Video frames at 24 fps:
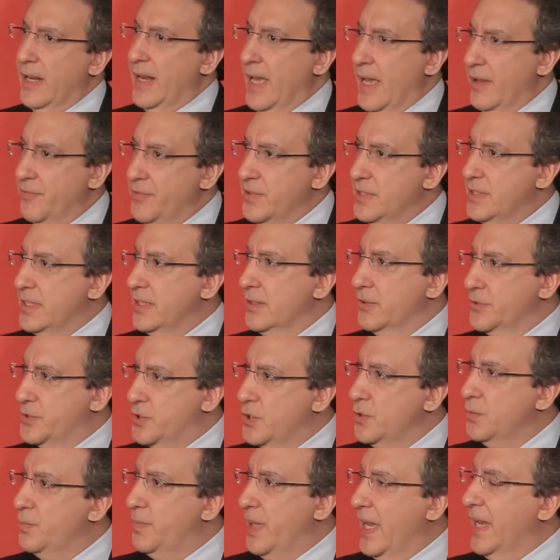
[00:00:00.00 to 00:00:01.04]
have the deal
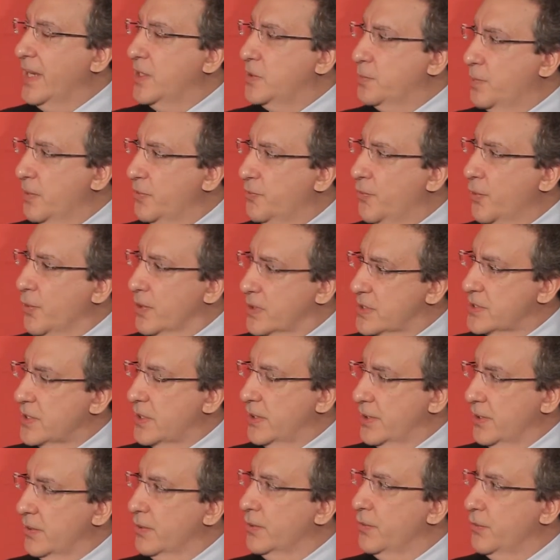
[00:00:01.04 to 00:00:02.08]
too baked before it's
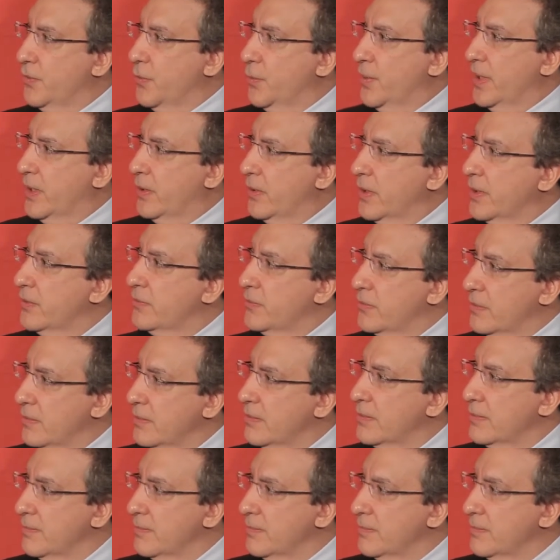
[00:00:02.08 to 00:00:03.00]
clear who the winner is.